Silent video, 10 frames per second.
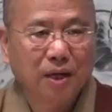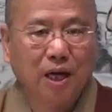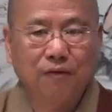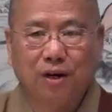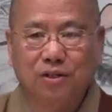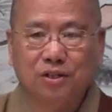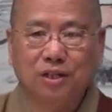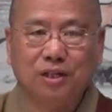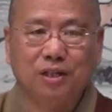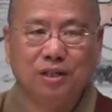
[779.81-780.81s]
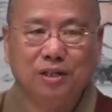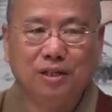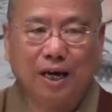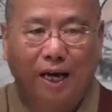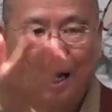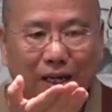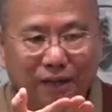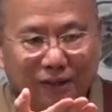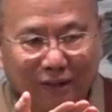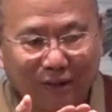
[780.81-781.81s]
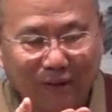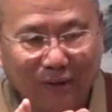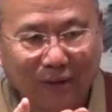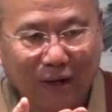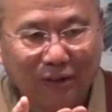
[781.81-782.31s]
If I see Alan in here,